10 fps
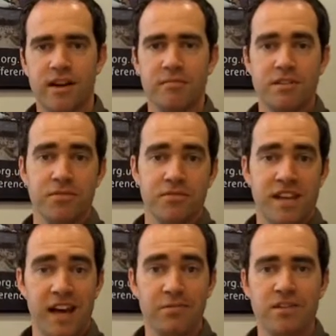which
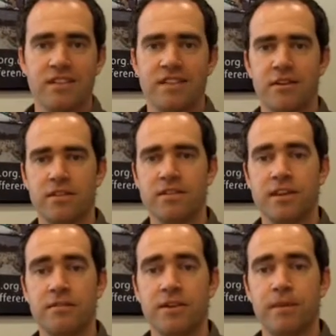obviously helps us out at the
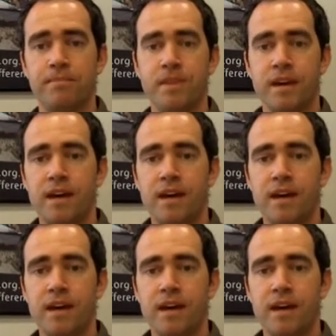same time.